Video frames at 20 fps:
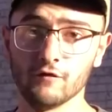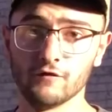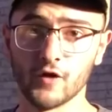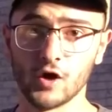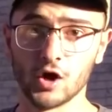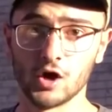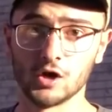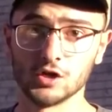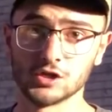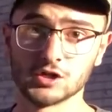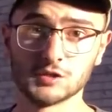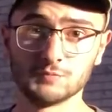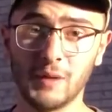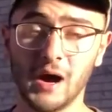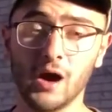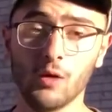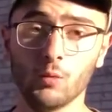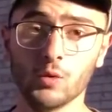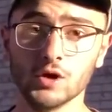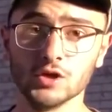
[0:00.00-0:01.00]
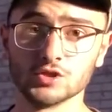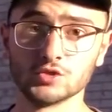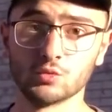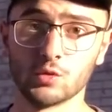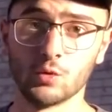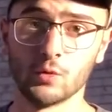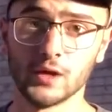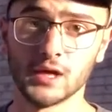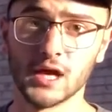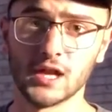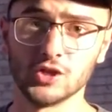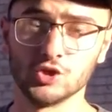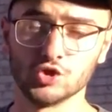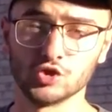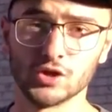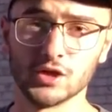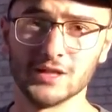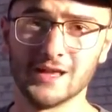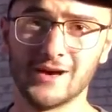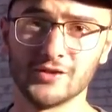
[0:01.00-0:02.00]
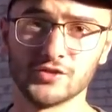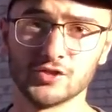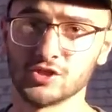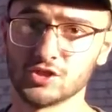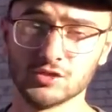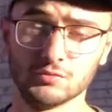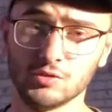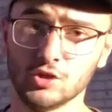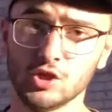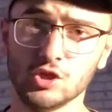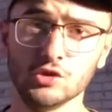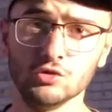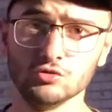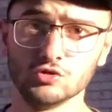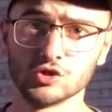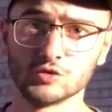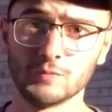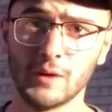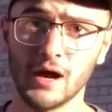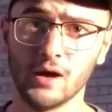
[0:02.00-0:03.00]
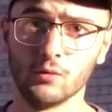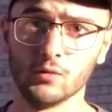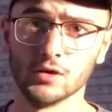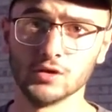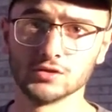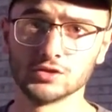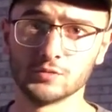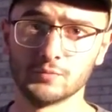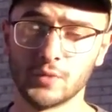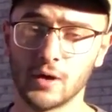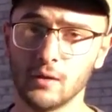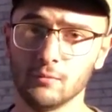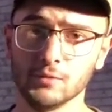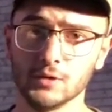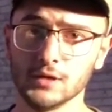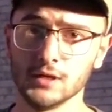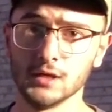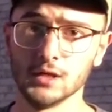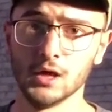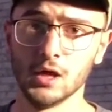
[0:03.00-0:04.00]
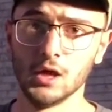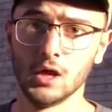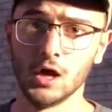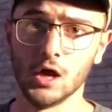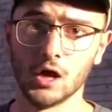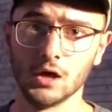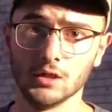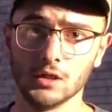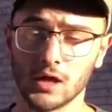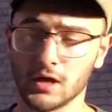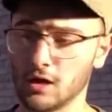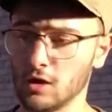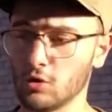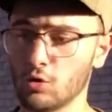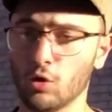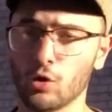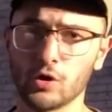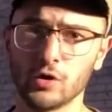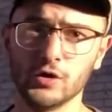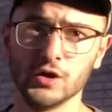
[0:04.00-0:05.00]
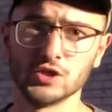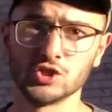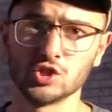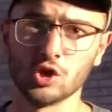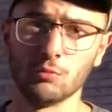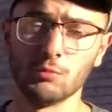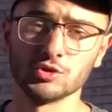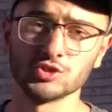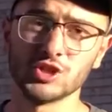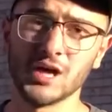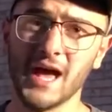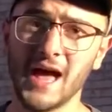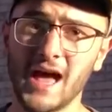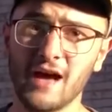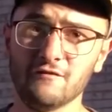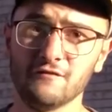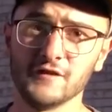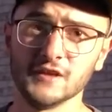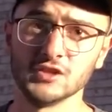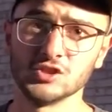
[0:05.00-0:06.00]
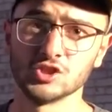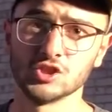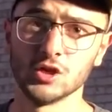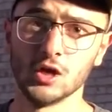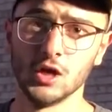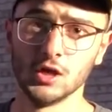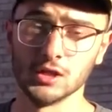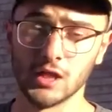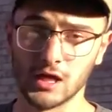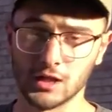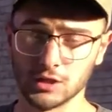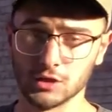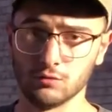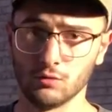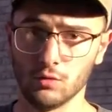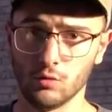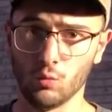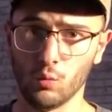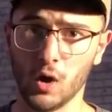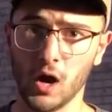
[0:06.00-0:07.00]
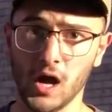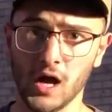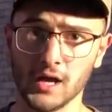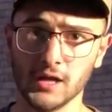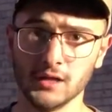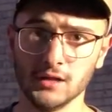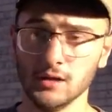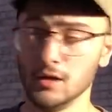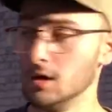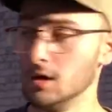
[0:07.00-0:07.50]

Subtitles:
of our spot welds where we gotta drill out. There's some huge spot welds. They're probably like a 1/4 inch to almost a 1/2 inch like wide.